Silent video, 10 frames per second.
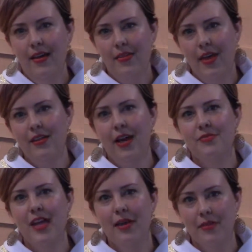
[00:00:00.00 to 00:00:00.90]
they
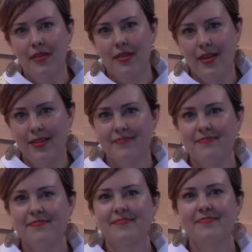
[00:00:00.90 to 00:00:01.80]
left everything
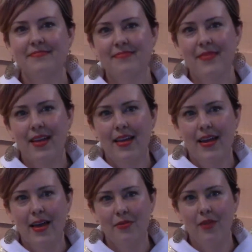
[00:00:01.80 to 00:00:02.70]

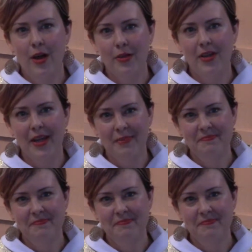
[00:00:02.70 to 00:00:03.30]
and followed him.